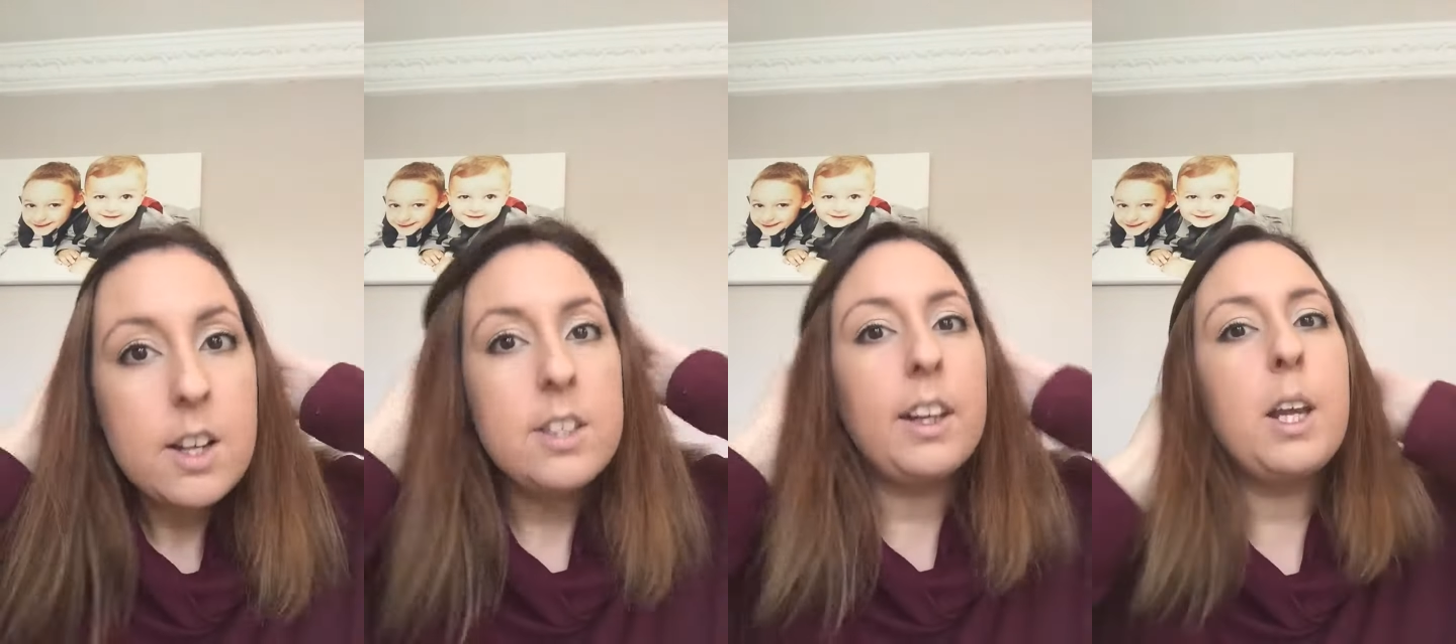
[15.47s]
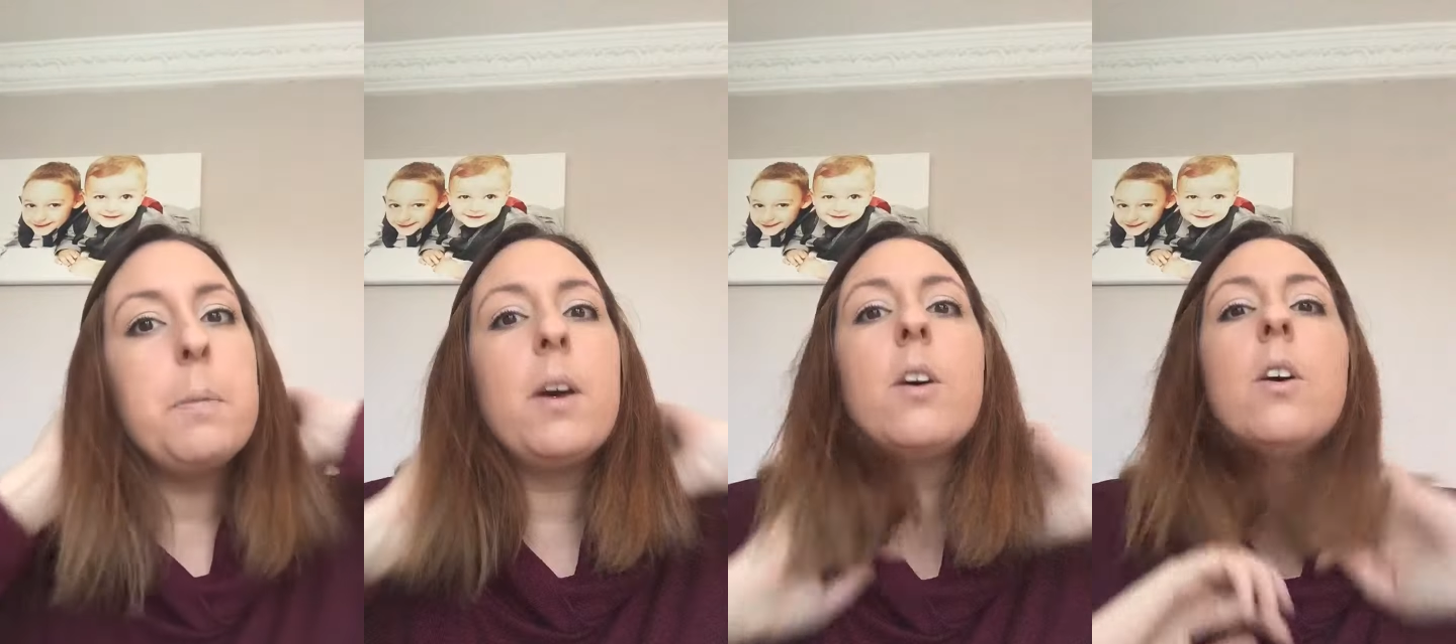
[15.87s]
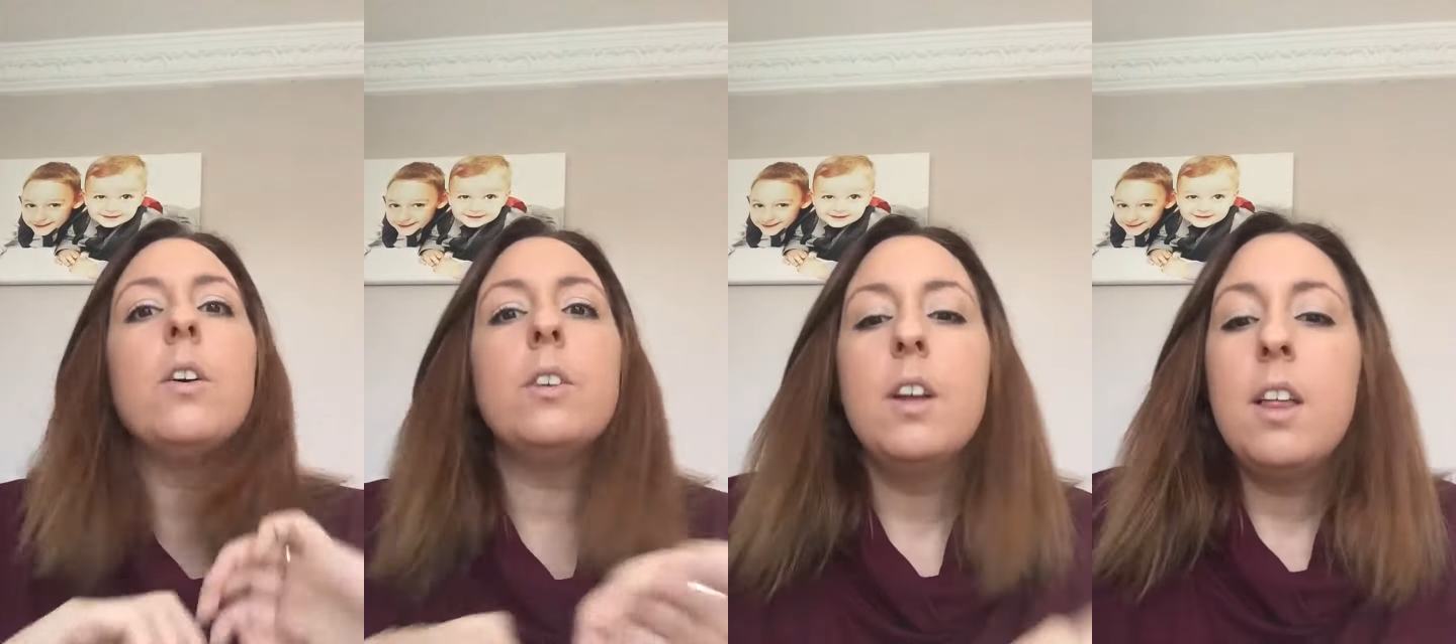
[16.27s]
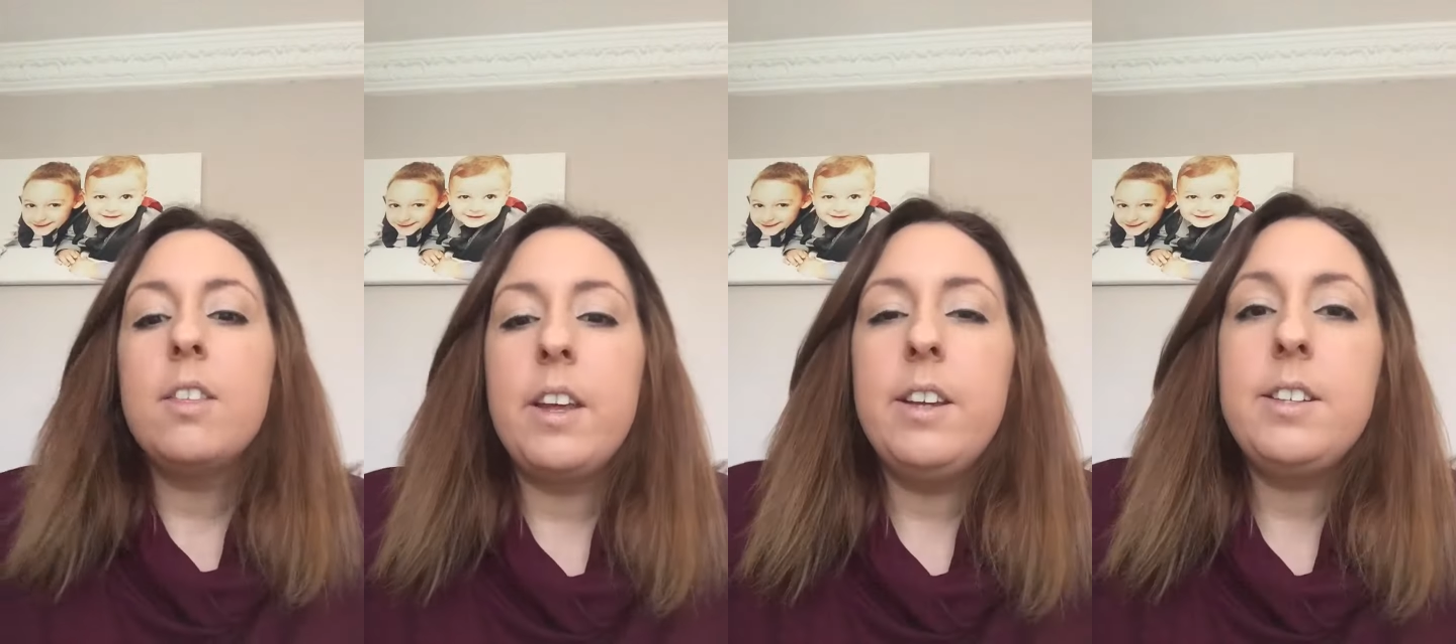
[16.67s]
to keep it on,
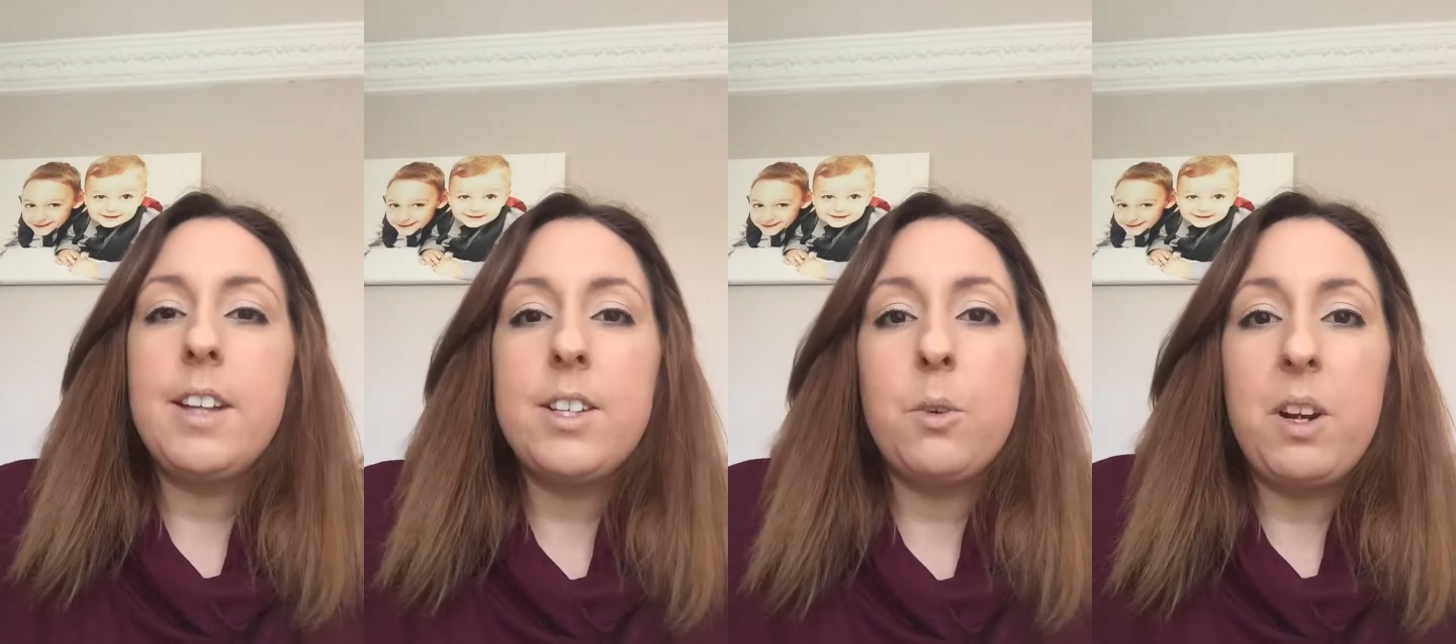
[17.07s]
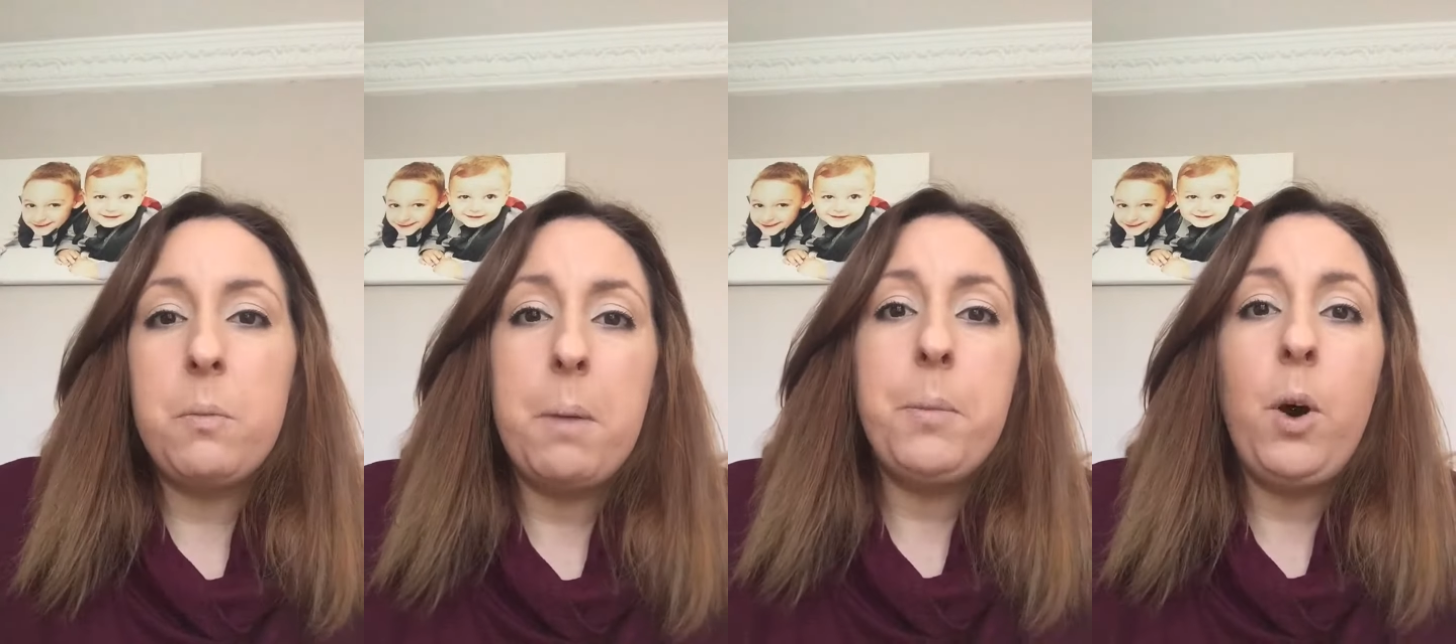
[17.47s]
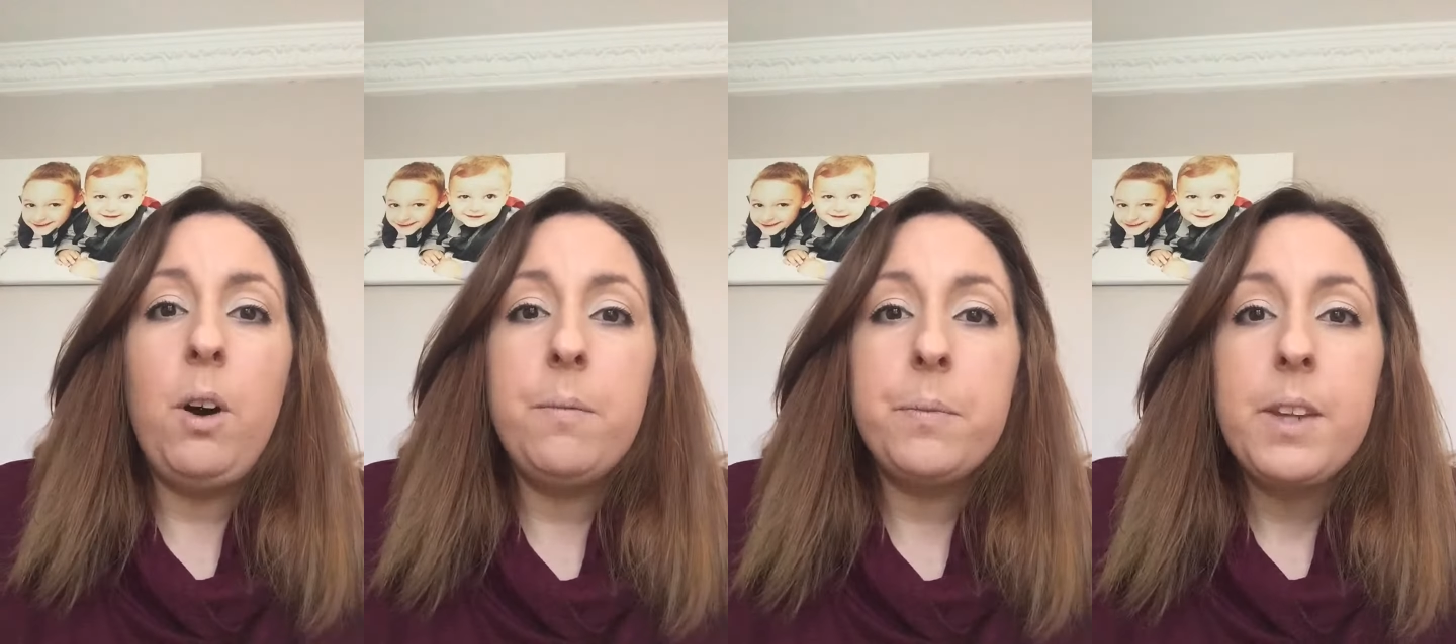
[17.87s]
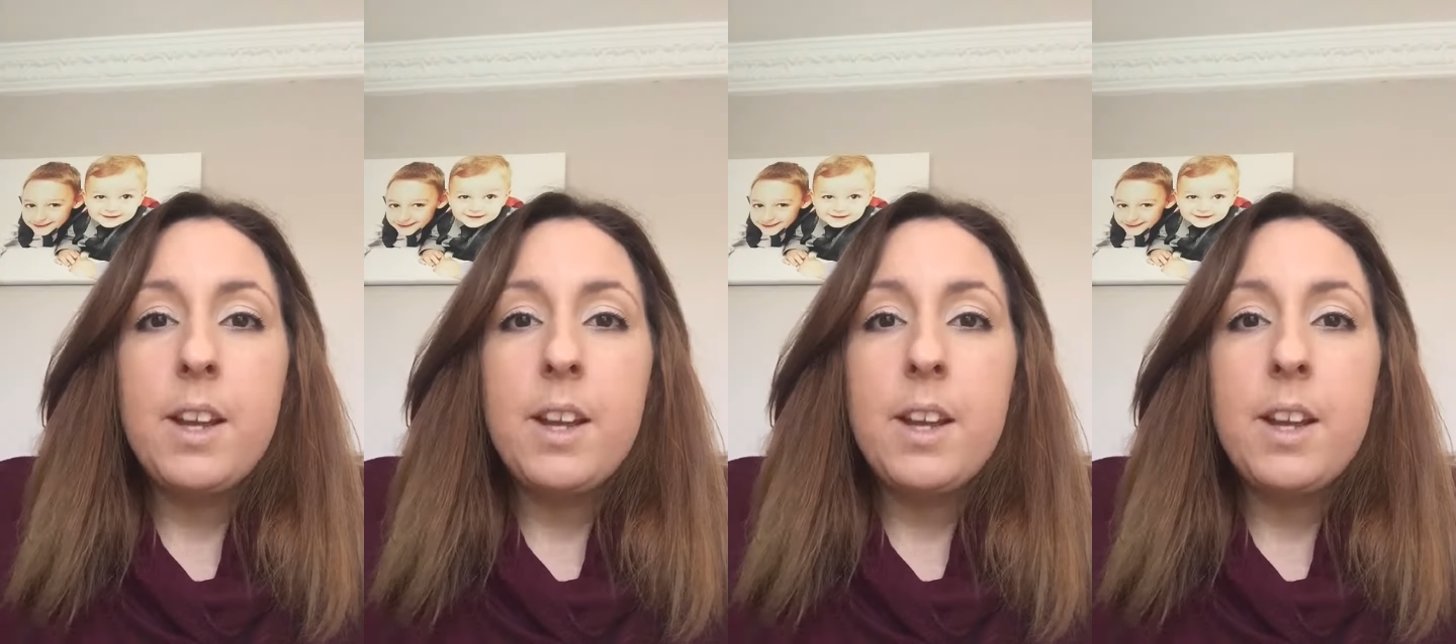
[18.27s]
this is all in one pot.